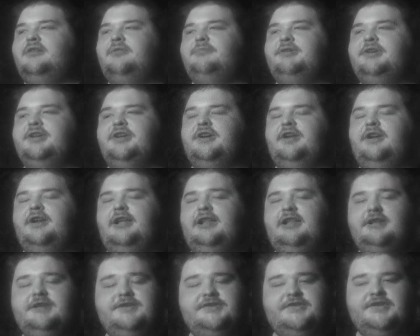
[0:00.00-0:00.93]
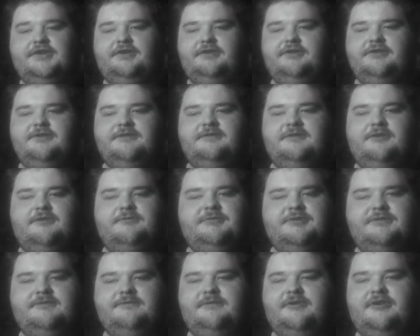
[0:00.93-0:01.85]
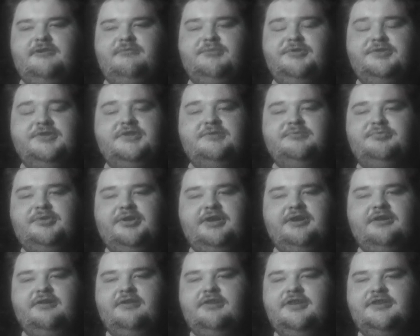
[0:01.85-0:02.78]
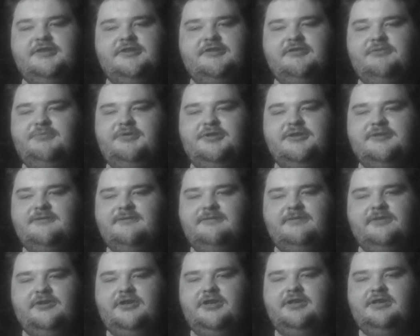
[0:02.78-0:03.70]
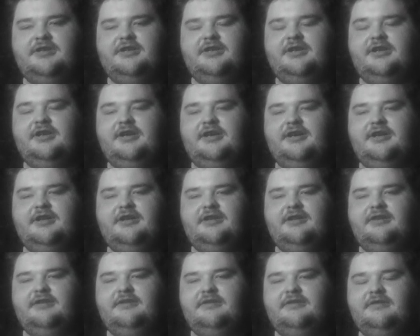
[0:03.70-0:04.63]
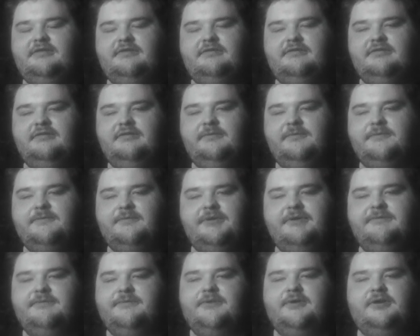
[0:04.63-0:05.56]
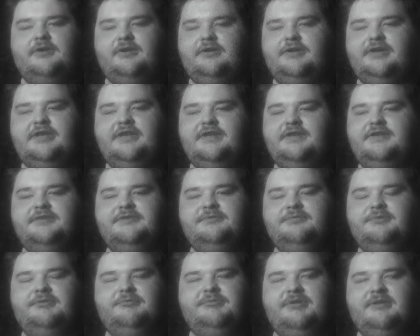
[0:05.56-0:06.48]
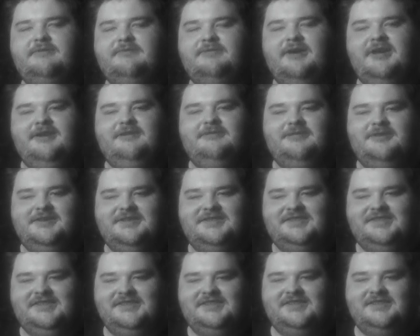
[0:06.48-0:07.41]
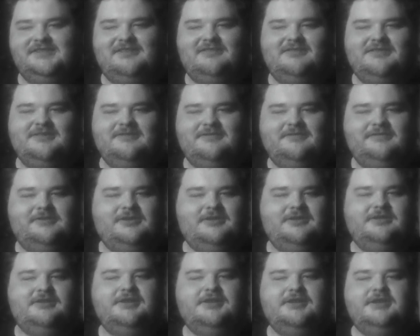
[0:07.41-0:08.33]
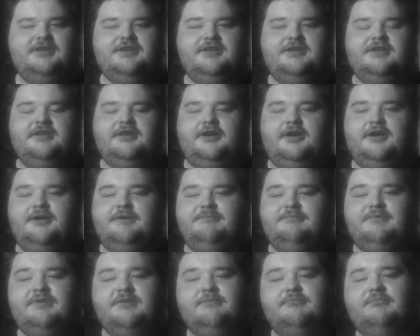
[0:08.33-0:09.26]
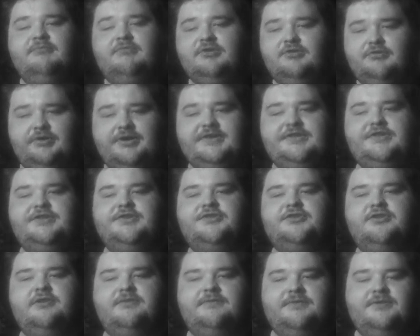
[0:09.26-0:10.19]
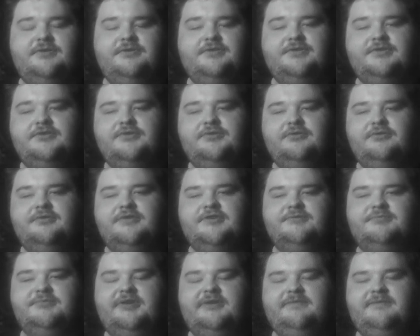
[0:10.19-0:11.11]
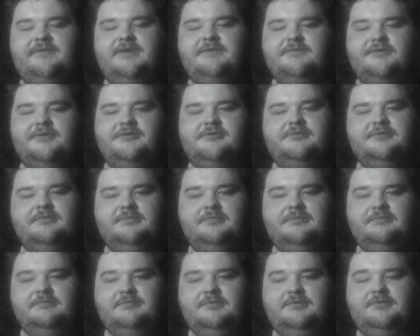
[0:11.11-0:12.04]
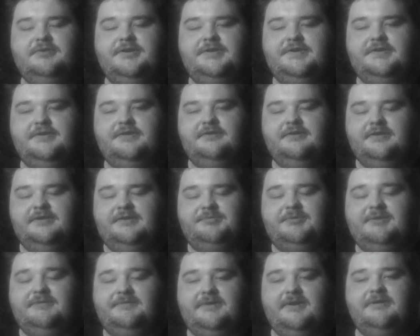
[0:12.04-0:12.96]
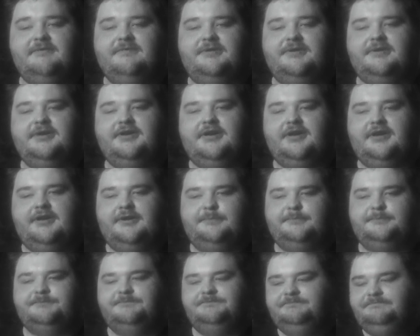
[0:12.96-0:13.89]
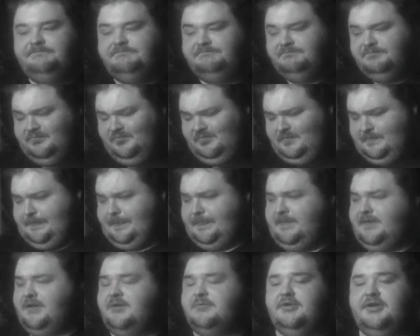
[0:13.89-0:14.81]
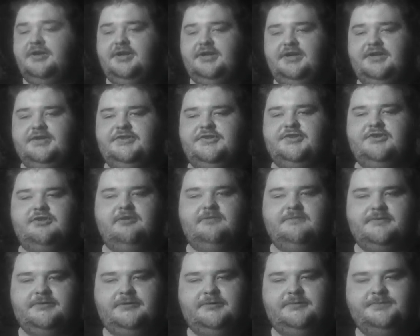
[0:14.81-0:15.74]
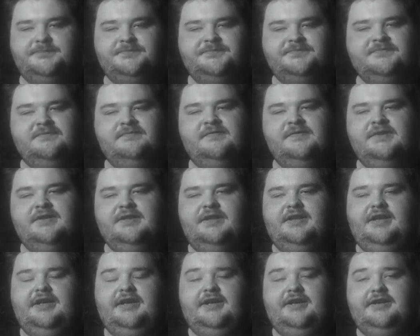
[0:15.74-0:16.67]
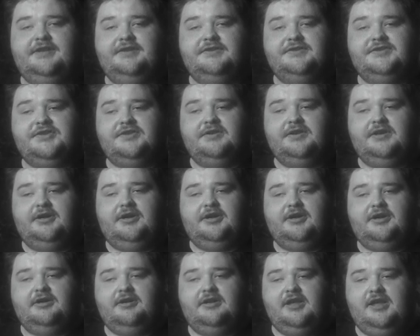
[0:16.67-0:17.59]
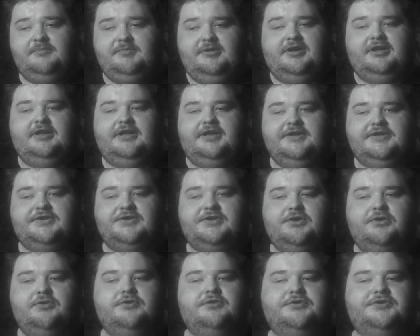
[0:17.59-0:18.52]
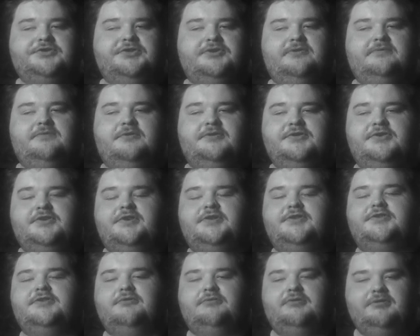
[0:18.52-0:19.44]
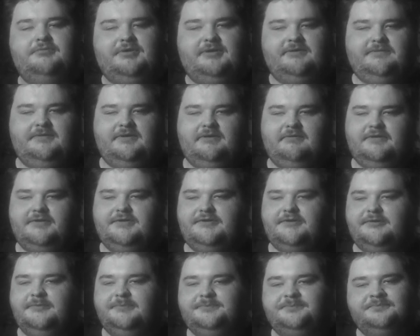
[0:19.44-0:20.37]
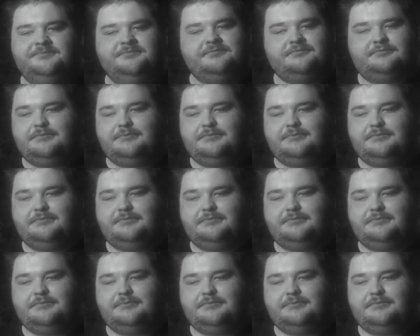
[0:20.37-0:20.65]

Oh my god, Allied Assault is so much fun. Multiplayer is so much fun. Uh, Free for All is one of my favorites. It's always fun. Uh, Crazy Server 2 is my favorite. Crazy, it's my favorite uh, uh server. And uh, MLS Stoner server is also one of my favorites